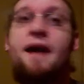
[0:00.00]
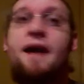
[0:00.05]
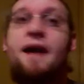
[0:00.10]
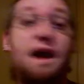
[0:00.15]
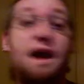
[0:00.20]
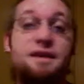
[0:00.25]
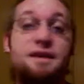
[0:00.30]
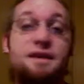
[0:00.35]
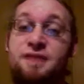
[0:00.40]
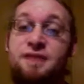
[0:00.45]

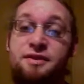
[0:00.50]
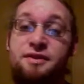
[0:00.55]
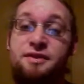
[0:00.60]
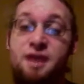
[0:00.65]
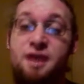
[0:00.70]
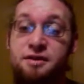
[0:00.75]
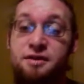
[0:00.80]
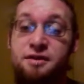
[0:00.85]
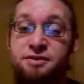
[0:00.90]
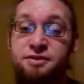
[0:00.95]
And I saw the
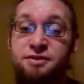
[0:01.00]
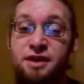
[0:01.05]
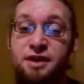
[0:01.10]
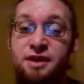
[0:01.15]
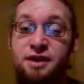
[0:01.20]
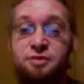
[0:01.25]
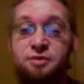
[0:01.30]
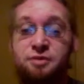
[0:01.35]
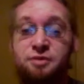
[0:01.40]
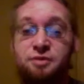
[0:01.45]
Doctor
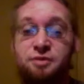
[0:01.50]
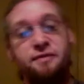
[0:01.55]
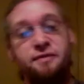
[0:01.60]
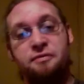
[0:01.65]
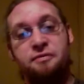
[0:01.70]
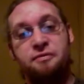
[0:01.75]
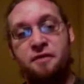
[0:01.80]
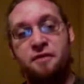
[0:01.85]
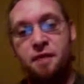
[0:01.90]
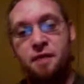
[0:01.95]
Strange movie
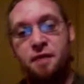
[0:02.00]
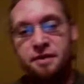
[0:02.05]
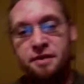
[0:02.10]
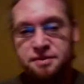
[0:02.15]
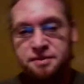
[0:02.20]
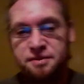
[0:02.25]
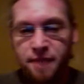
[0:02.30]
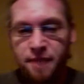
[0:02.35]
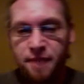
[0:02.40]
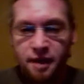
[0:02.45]
from a couple years
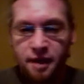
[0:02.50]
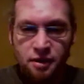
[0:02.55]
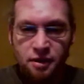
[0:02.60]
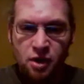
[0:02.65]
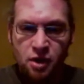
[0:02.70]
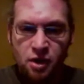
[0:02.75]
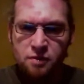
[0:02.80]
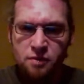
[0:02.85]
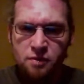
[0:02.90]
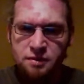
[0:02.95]

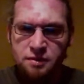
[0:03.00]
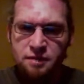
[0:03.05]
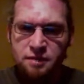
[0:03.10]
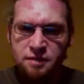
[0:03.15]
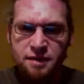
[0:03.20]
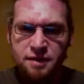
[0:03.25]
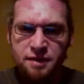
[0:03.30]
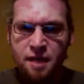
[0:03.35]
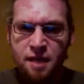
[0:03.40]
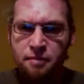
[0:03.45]
ago.
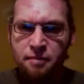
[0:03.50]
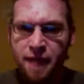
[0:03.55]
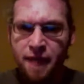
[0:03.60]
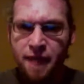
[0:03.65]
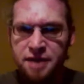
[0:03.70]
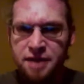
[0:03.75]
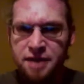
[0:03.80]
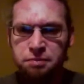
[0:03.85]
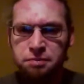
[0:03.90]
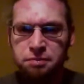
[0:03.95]

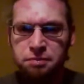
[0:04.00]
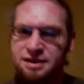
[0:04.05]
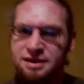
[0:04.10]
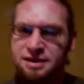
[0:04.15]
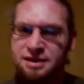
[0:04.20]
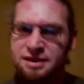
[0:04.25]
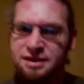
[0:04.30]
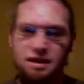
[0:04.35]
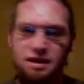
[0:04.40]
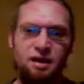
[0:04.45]
Cumberbatch
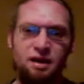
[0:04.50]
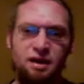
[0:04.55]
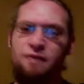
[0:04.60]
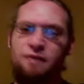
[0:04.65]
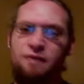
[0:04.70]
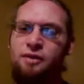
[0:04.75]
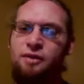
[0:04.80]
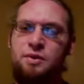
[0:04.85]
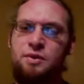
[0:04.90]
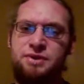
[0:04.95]
plays it a little
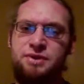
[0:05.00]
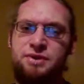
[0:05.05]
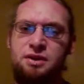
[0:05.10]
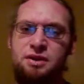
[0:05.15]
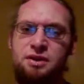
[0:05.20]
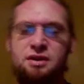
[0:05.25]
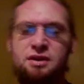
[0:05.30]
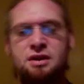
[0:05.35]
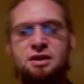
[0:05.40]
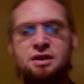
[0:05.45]

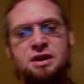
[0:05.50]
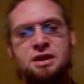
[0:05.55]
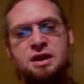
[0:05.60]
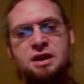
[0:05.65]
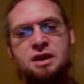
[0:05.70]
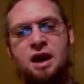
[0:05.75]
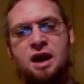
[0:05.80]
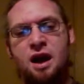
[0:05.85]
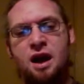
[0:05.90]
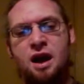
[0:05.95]
looser.
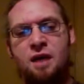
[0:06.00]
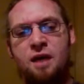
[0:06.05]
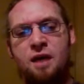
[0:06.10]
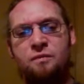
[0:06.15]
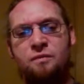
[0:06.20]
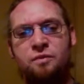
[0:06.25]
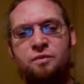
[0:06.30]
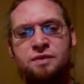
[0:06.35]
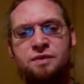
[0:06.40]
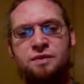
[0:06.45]

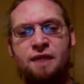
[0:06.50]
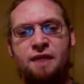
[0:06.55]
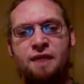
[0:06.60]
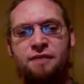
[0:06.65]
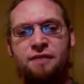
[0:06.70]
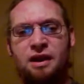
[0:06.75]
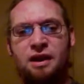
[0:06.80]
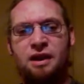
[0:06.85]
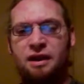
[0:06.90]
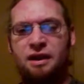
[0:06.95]

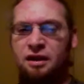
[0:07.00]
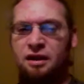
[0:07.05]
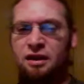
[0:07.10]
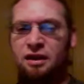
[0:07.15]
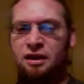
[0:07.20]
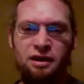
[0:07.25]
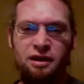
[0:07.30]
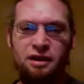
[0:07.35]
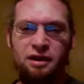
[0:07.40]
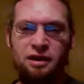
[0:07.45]
Definitely a
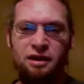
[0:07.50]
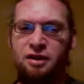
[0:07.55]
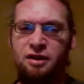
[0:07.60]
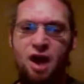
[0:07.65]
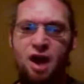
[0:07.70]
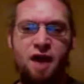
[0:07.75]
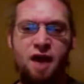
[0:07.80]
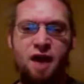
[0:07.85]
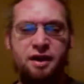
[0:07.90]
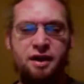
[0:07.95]
little
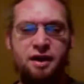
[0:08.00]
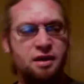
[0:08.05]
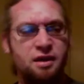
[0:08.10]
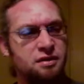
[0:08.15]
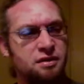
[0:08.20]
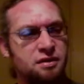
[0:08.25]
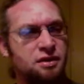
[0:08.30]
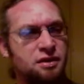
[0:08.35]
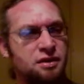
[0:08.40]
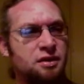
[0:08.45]
cockier,
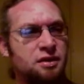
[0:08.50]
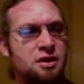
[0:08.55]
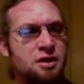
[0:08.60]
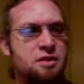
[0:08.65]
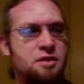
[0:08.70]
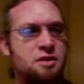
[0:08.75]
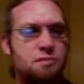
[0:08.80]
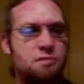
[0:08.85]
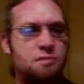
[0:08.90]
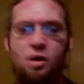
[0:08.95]
a little
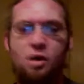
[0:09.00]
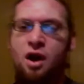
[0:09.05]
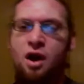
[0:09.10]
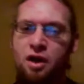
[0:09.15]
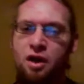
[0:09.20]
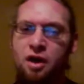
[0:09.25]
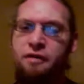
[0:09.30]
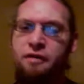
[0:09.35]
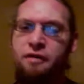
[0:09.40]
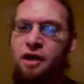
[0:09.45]
more
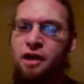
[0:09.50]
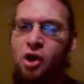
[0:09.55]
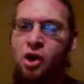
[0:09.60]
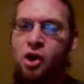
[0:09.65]
hungry to